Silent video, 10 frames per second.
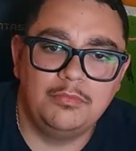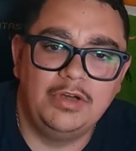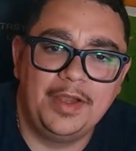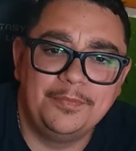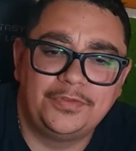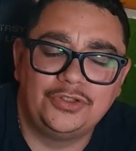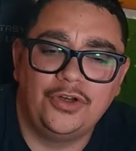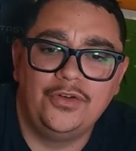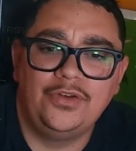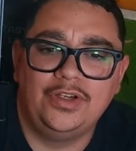But I'm
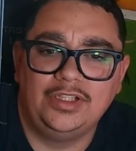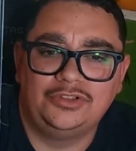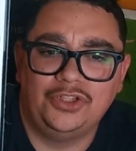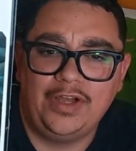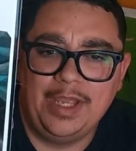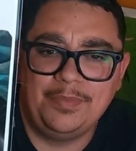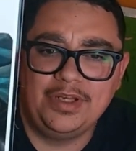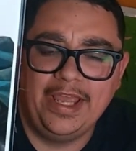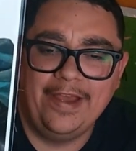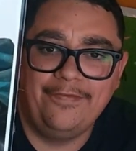so happy
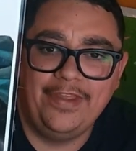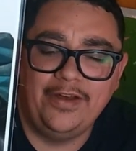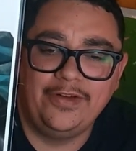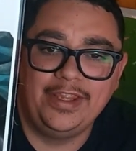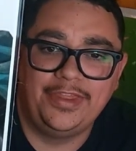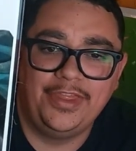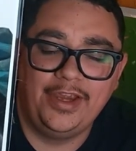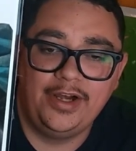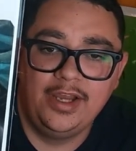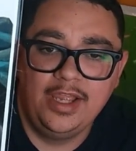to have that right
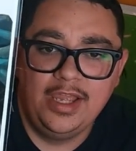there.